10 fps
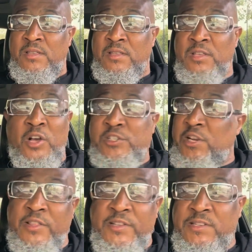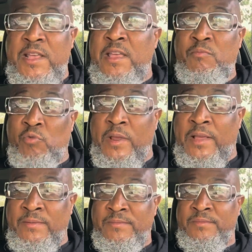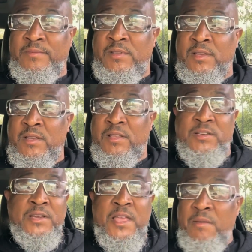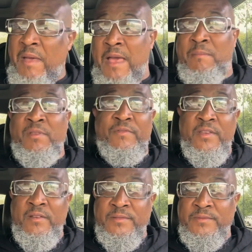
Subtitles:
Y'all shared the same ring, the same atmosphere.